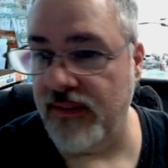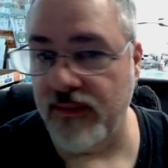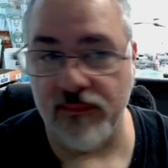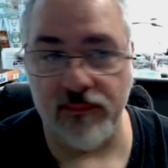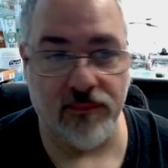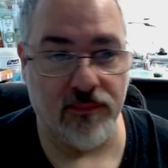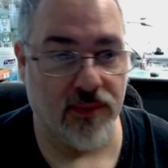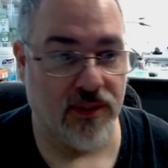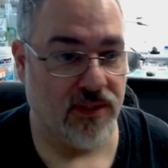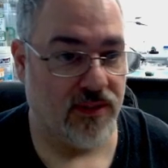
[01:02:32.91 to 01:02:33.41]

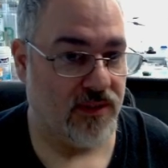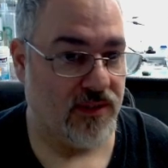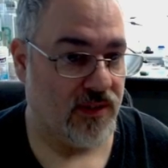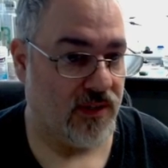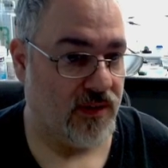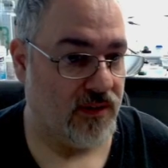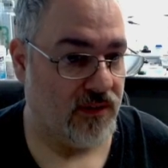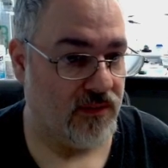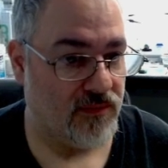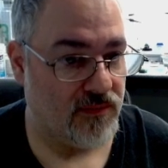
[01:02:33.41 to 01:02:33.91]
But
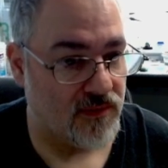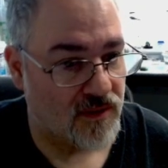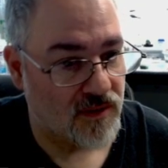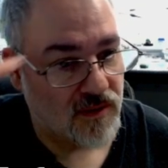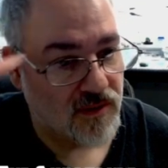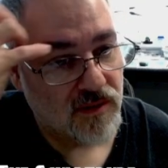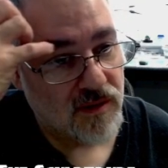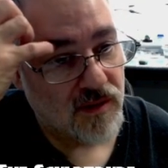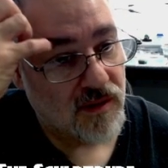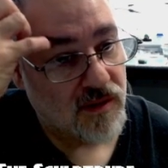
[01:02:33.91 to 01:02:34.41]

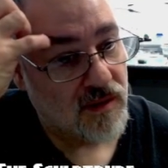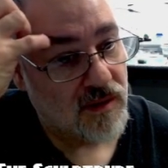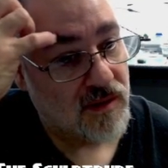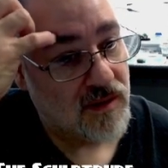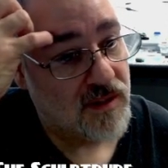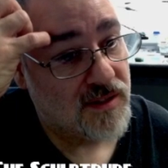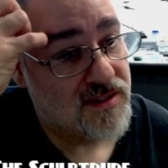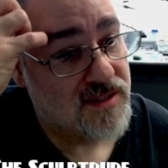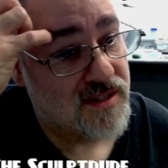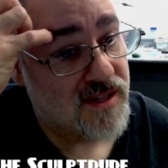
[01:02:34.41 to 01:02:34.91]

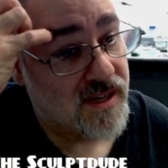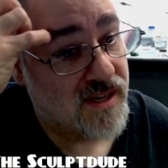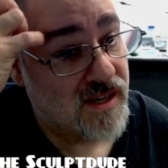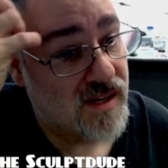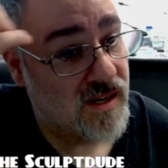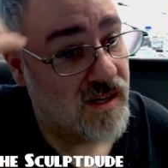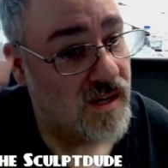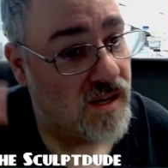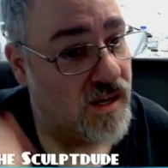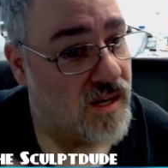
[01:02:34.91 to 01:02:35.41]
let's see.